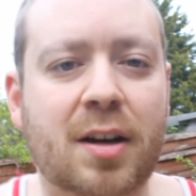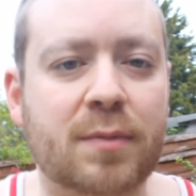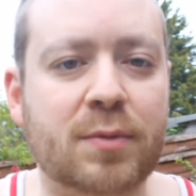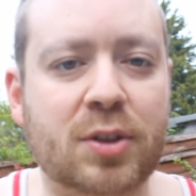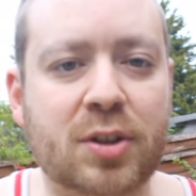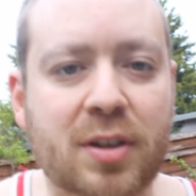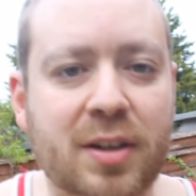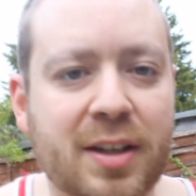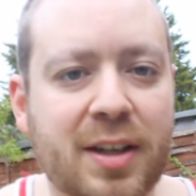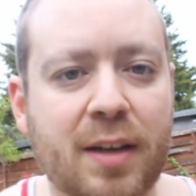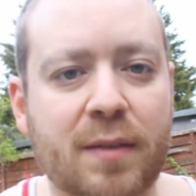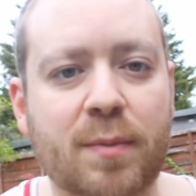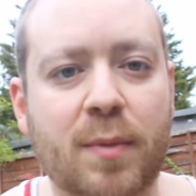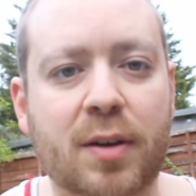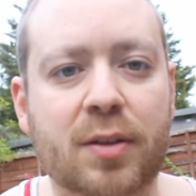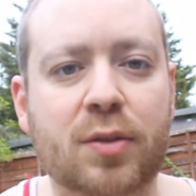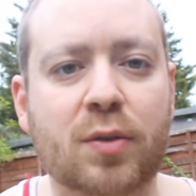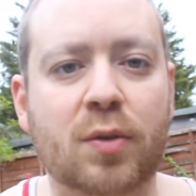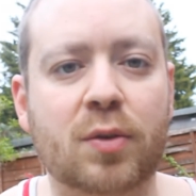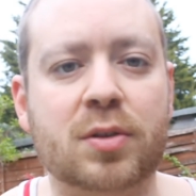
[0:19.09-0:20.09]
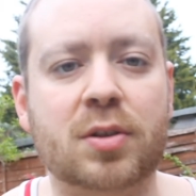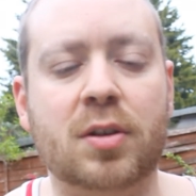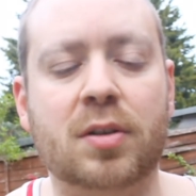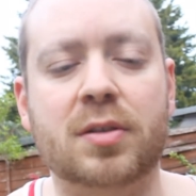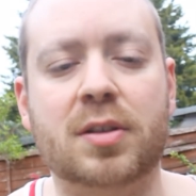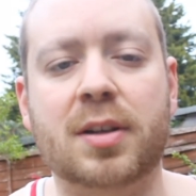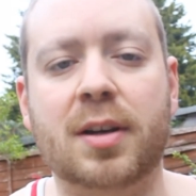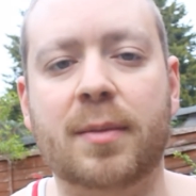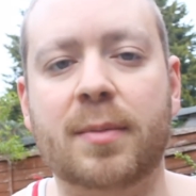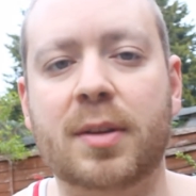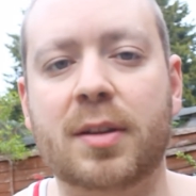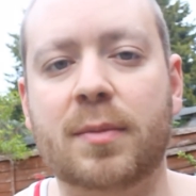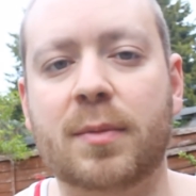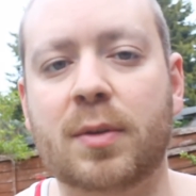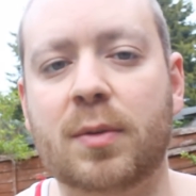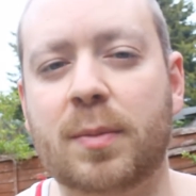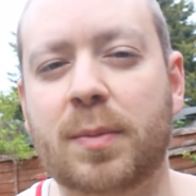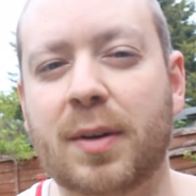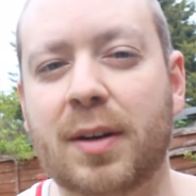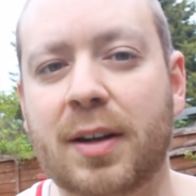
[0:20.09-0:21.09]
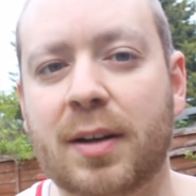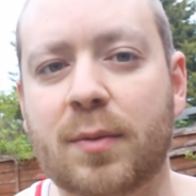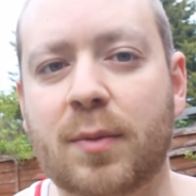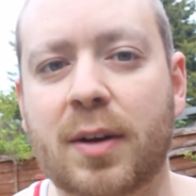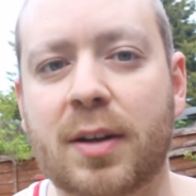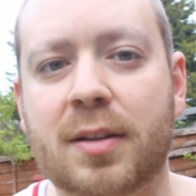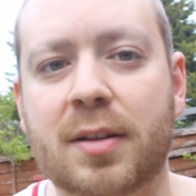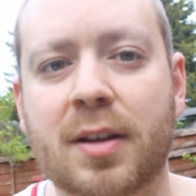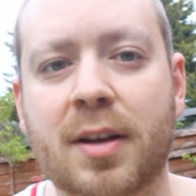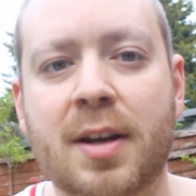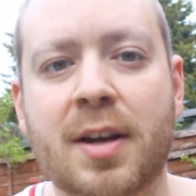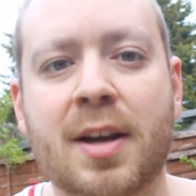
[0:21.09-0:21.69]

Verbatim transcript: I'm just going to give my thoughts on some of them that we've been linked with